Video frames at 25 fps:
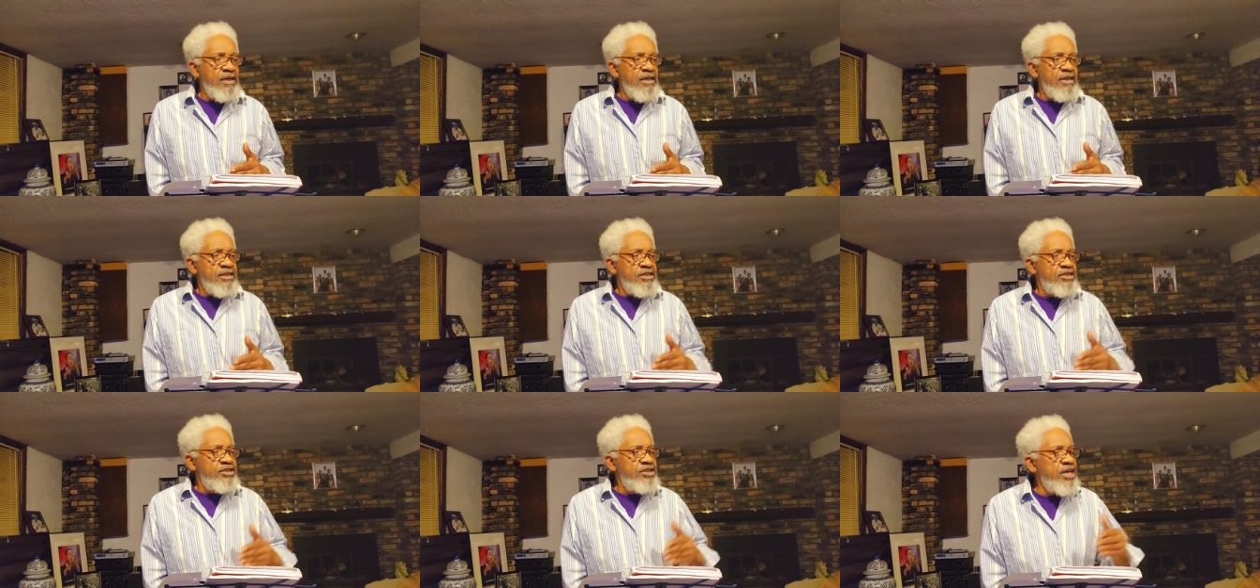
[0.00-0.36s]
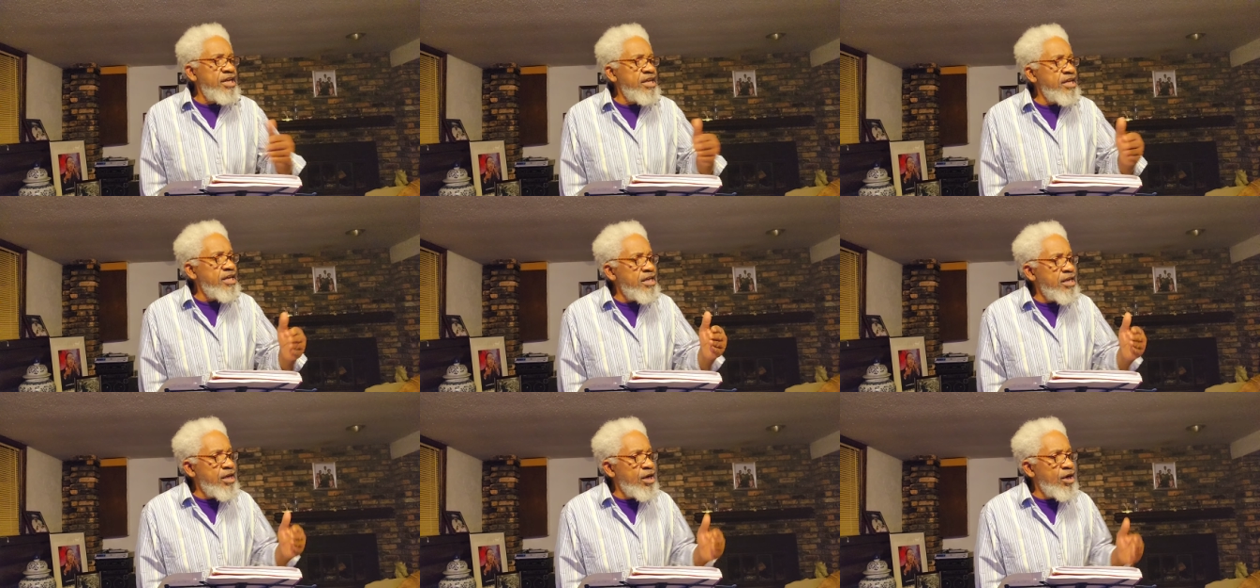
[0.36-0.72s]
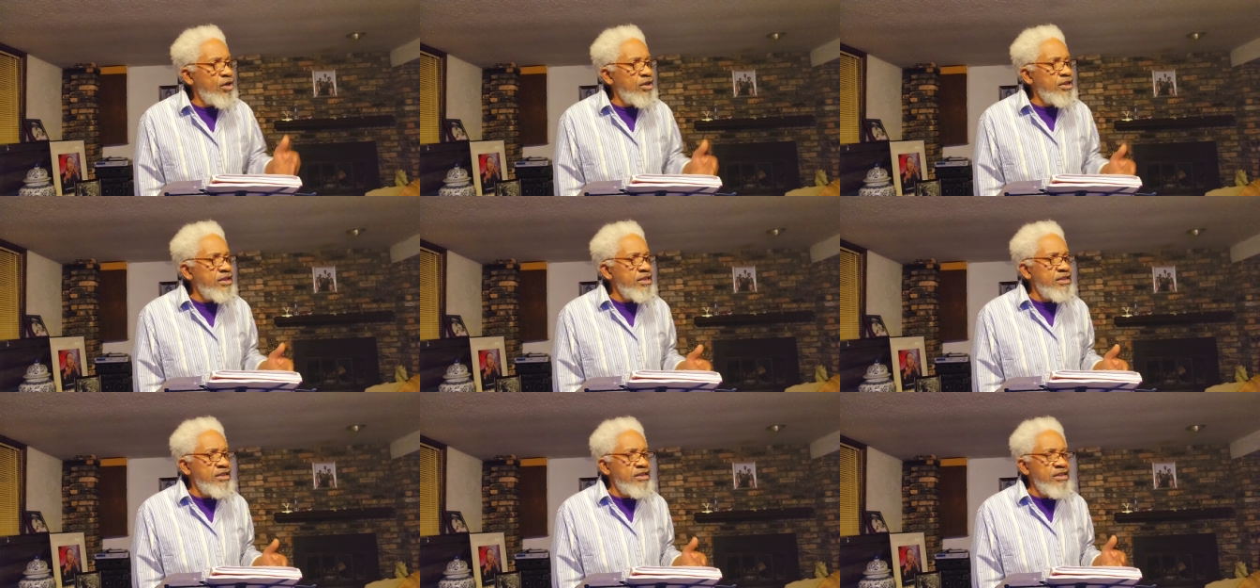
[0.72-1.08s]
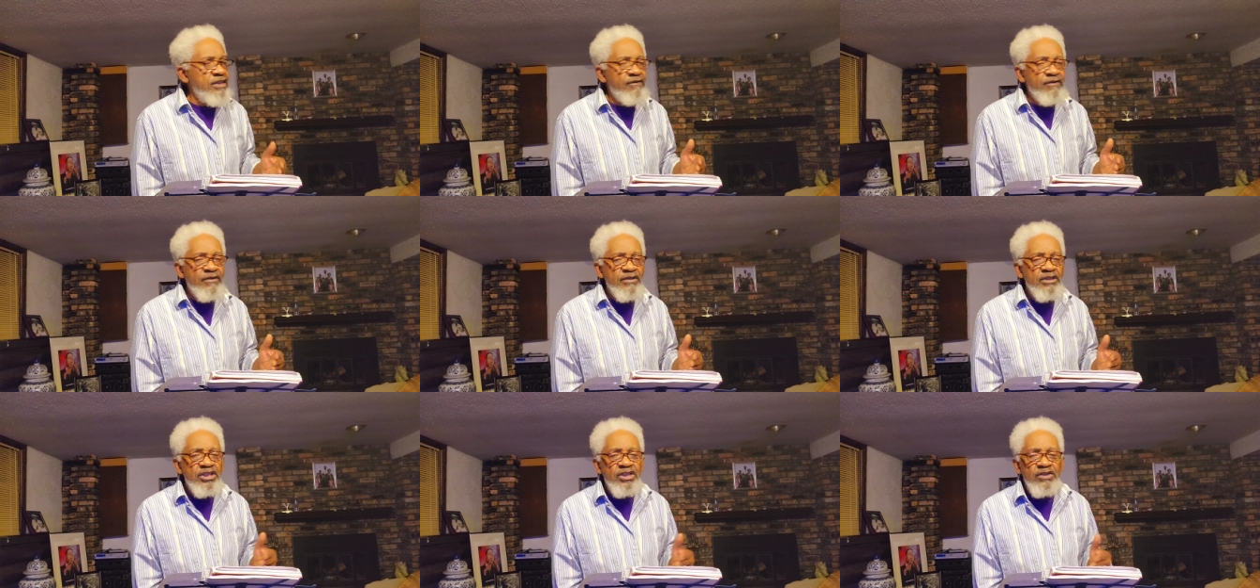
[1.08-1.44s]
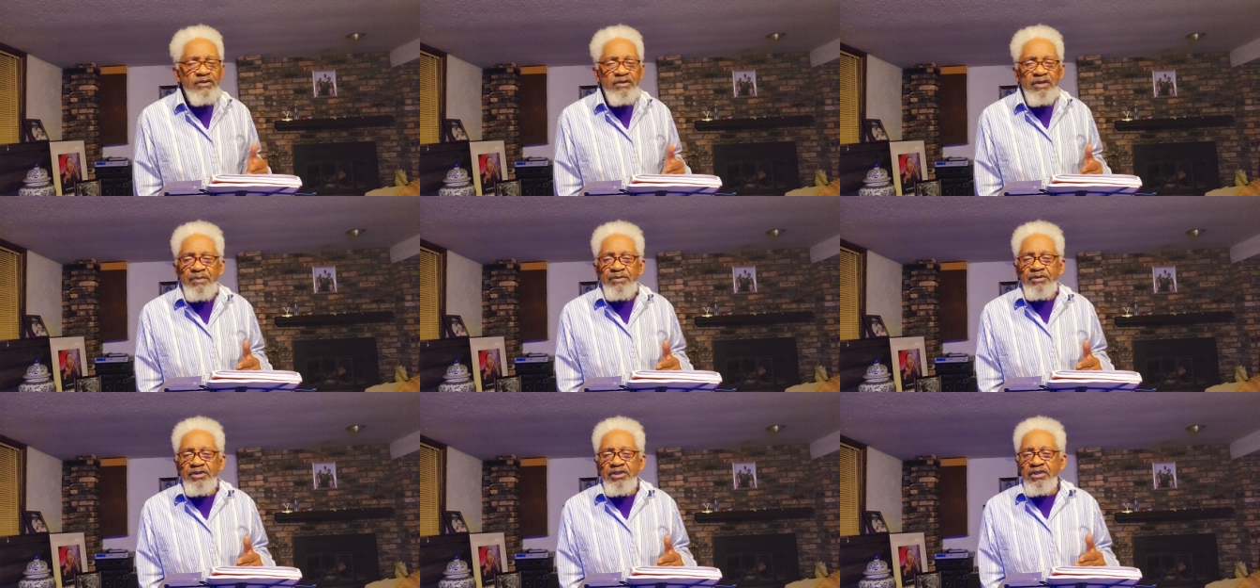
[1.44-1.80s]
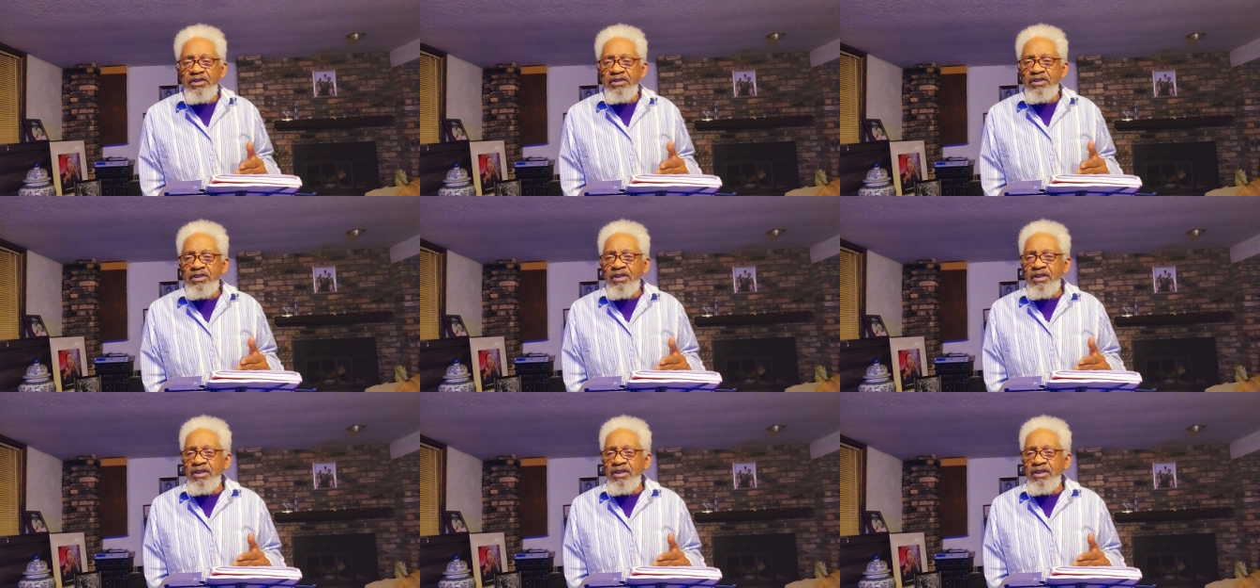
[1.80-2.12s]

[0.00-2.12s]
studying all these different scriptures,